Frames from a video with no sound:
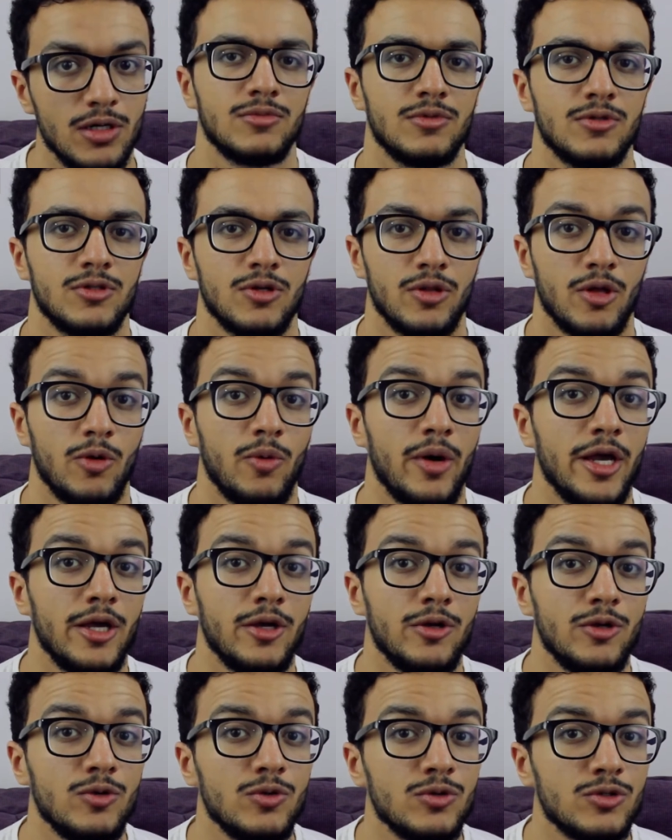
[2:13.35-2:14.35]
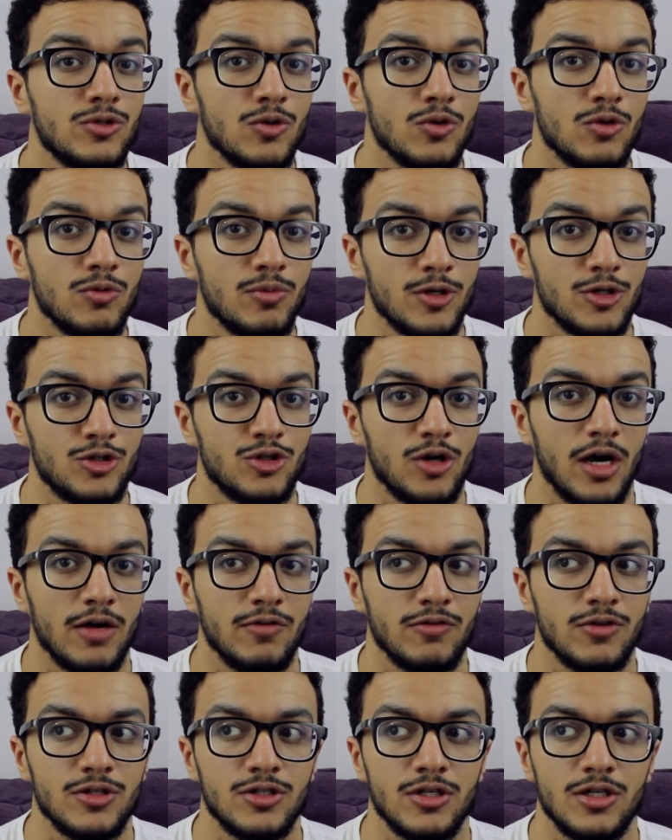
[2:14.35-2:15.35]
So the way you use Uber
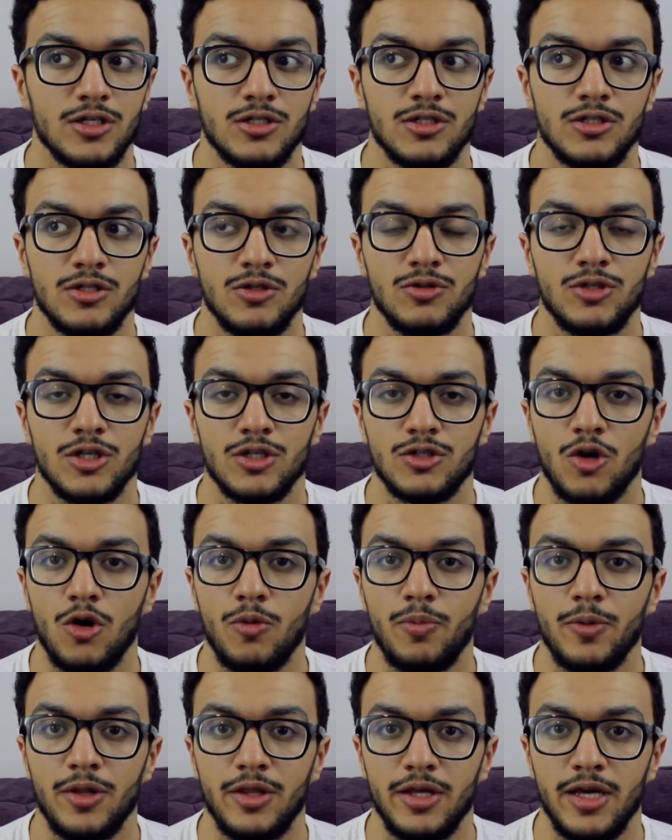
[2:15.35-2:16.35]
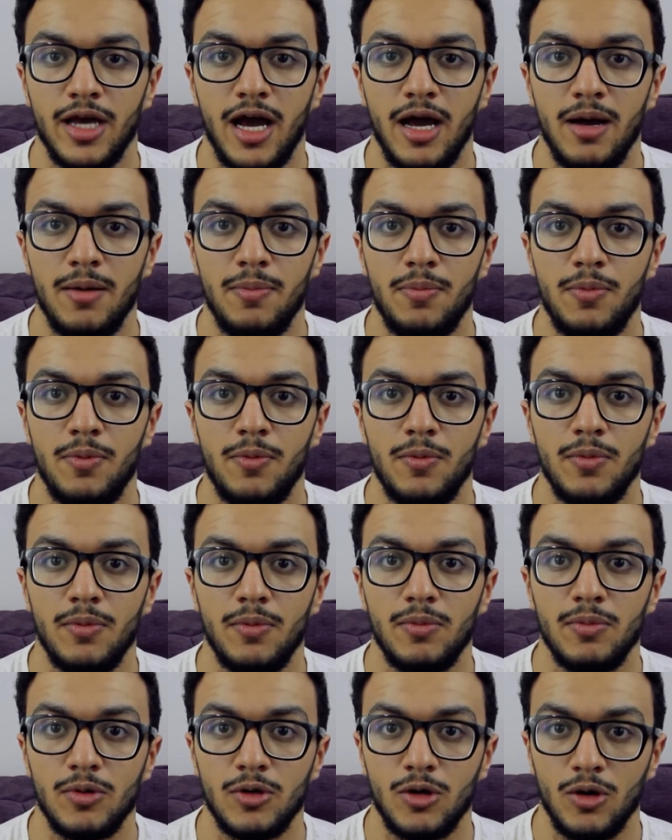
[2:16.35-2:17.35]
drivers is you just open the app,
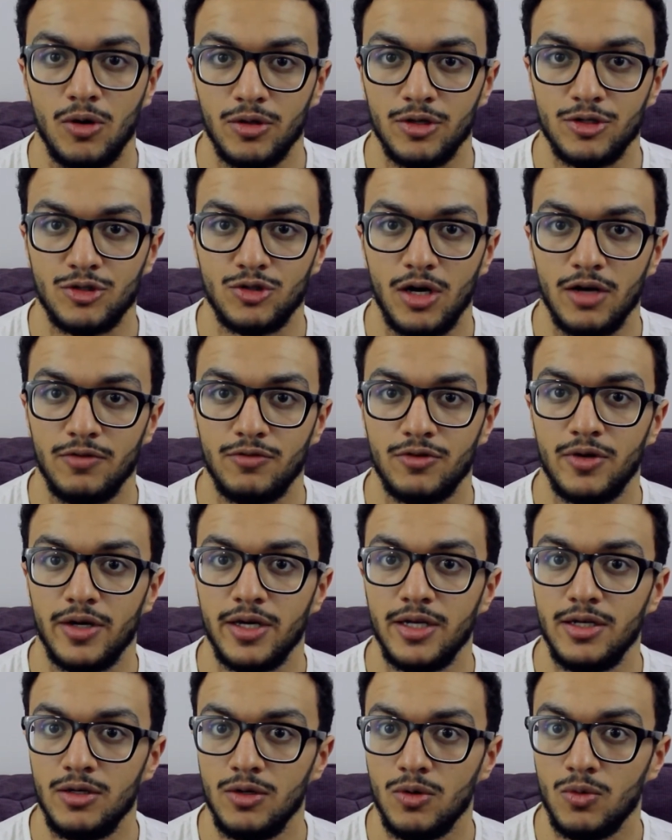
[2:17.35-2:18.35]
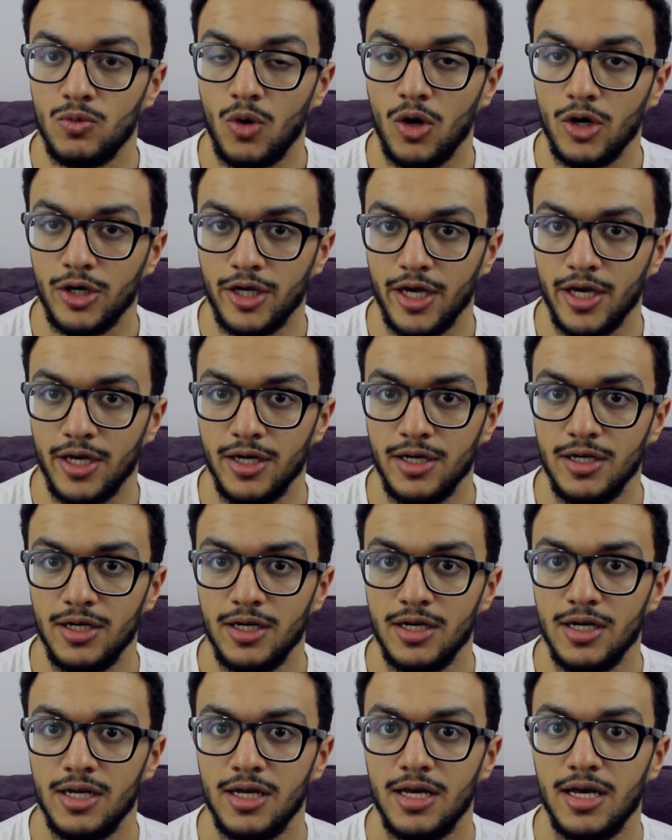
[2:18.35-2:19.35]
call the driver in, walk in,
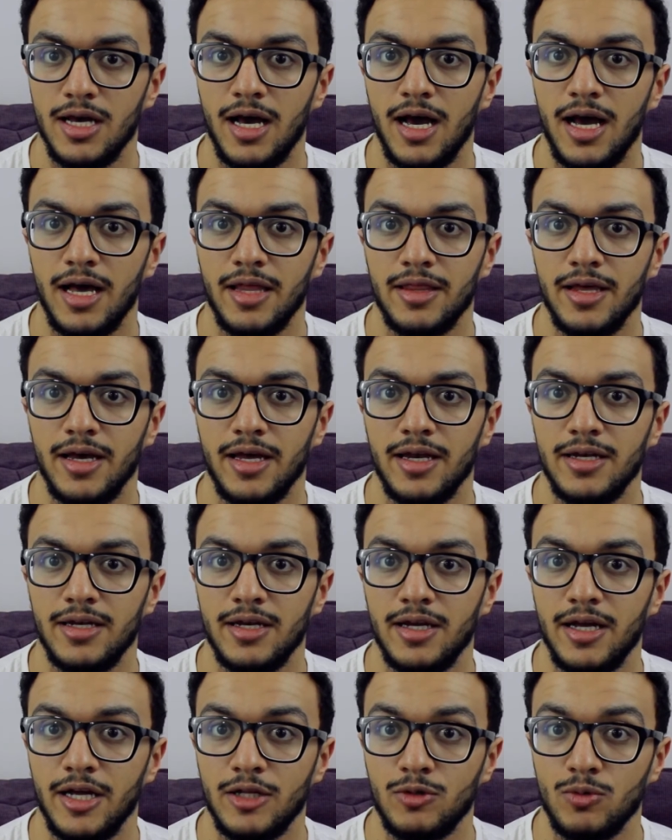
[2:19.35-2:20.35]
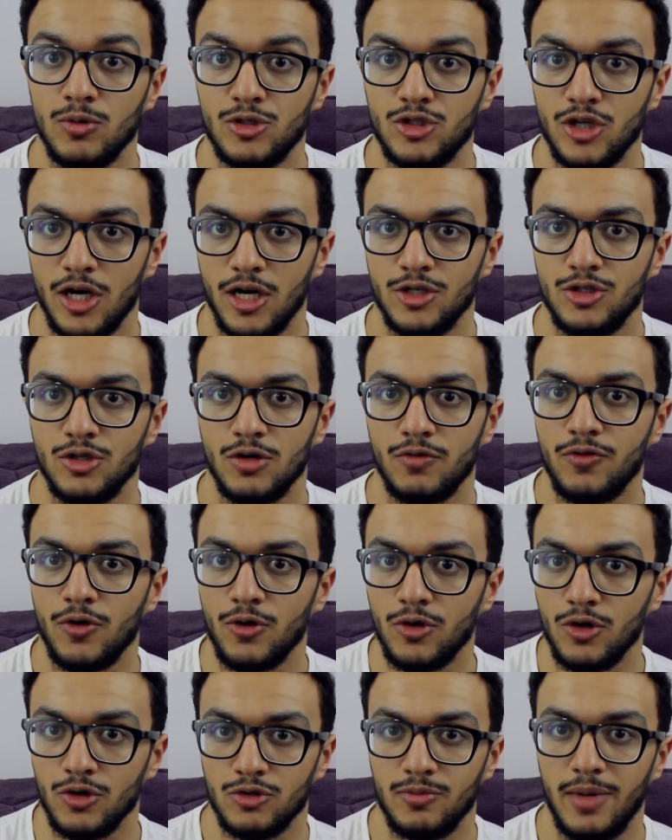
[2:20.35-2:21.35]
and then it will charge your
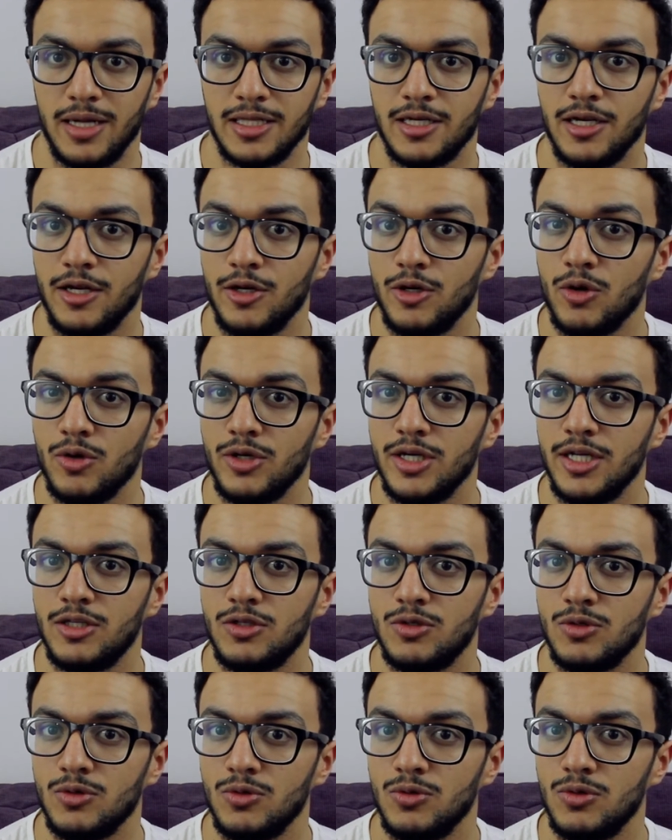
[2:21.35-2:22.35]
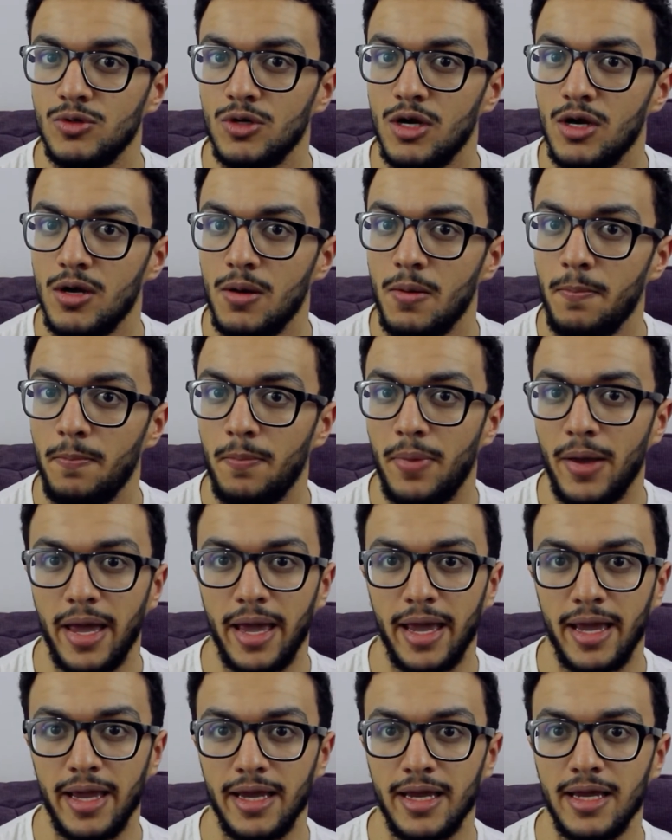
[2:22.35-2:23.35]
phone automatically. You don't need to
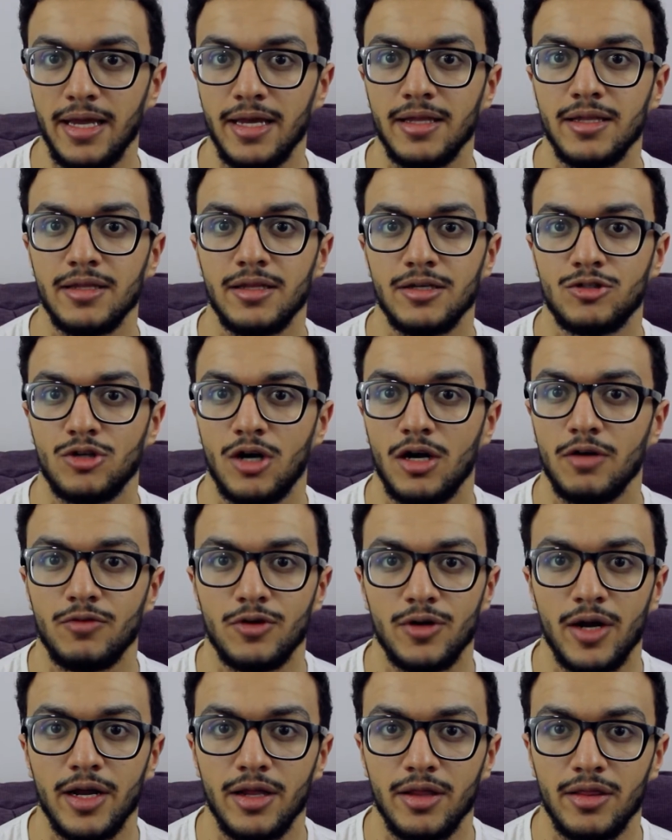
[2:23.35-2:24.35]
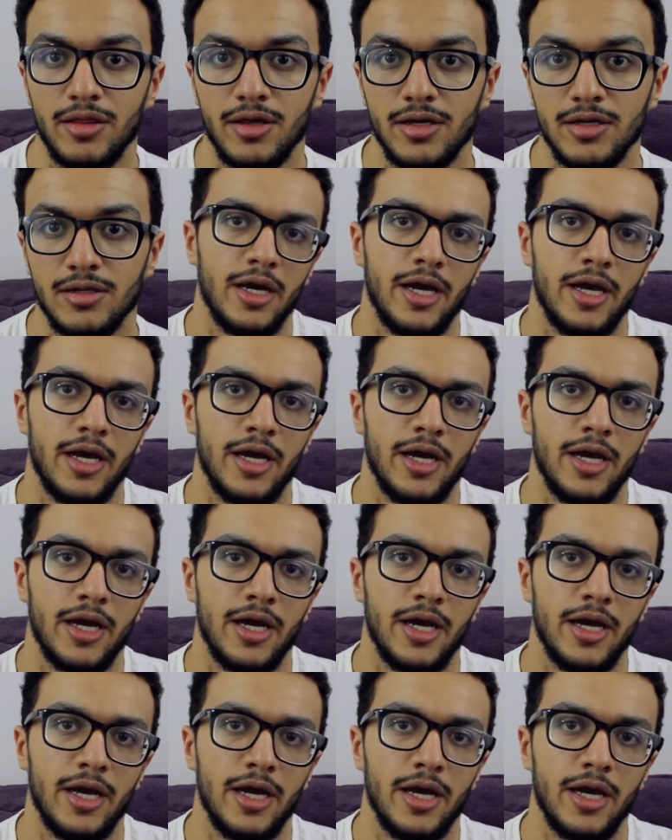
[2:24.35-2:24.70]
pay the driver anything.